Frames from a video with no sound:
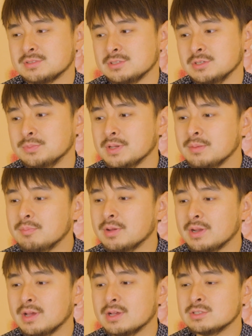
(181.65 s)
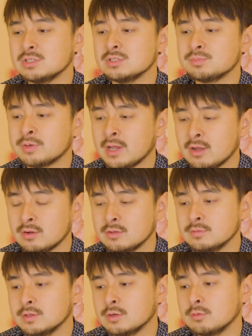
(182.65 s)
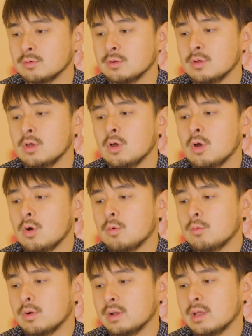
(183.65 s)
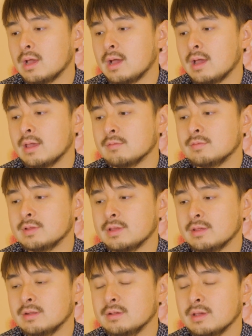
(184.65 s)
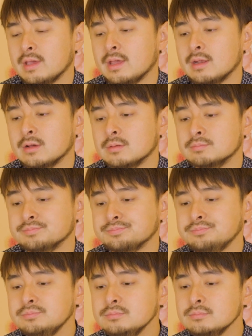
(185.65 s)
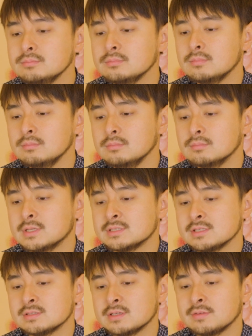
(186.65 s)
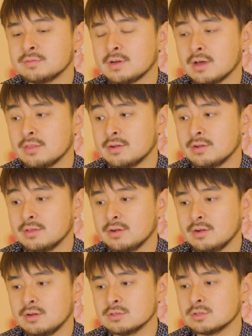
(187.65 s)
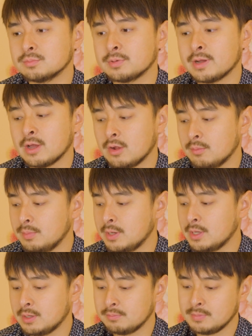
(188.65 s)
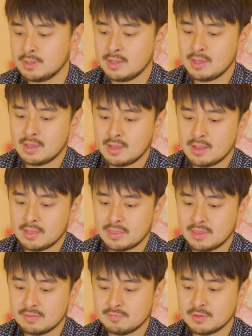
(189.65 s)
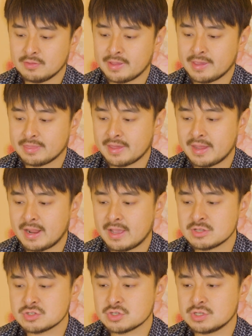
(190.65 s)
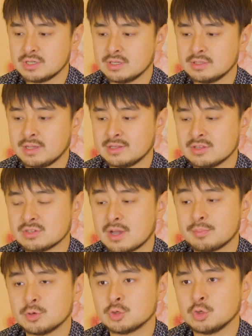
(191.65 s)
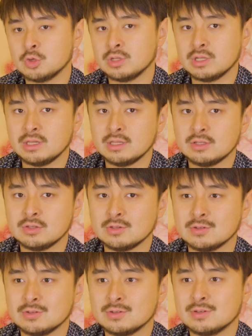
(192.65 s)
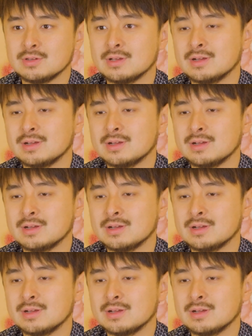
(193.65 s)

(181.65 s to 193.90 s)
stupid, but she's proud of, you know, what I've did. And my sister and father, they're also proud, but they feel like that I should take this opportunity to